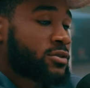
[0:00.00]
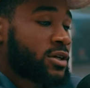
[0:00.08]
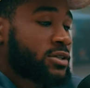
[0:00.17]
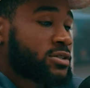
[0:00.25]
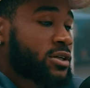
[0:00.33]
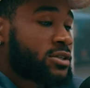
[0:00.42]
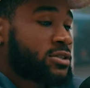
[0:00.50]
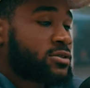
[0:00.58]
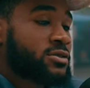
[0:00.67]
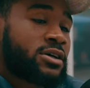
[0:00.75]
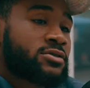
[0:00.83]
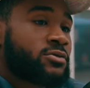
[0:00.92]
That's, that
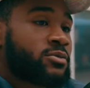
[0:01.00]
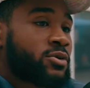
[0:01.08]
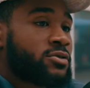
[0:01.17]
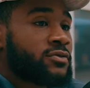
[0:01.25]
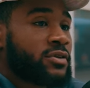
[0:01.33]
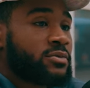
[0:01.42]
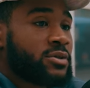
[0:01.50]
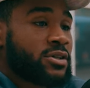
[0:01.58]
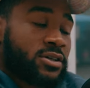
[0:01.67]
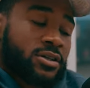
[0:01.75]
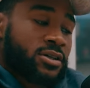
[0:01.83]
just, that's what motivates me.